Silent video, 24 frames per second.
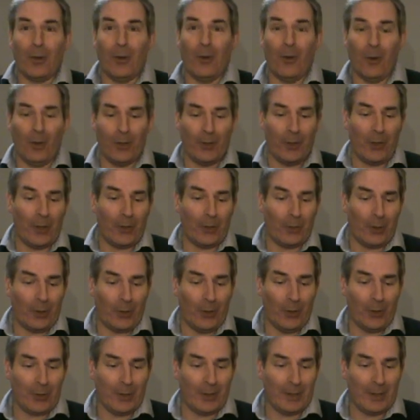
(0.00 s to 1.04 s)
holding on to a
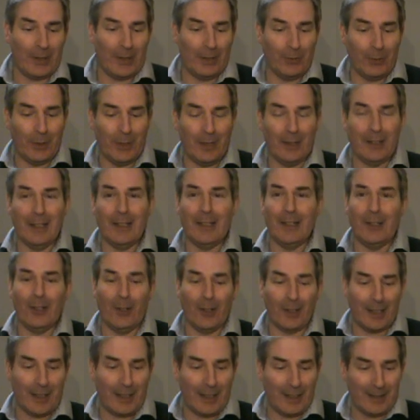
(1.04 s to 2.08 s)
cushion, he's with his little
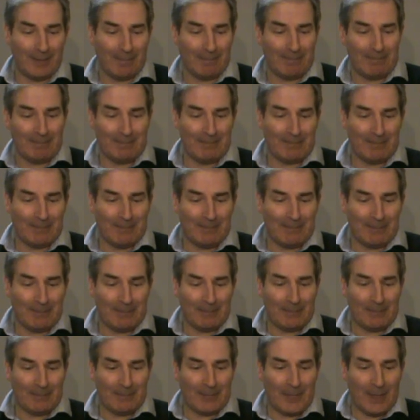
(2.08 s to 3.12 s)
dog again.
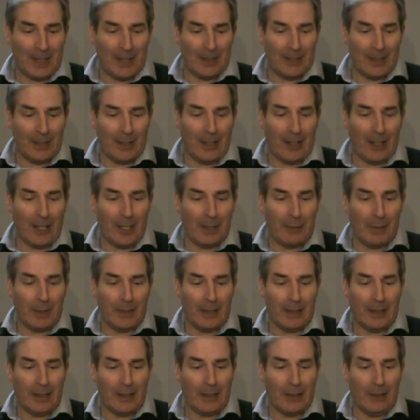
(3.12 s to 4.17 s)
He's in the library,
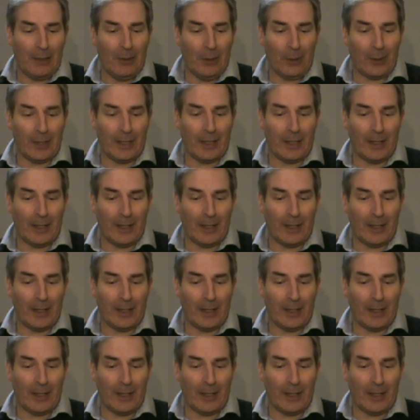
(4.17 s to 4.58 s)
looking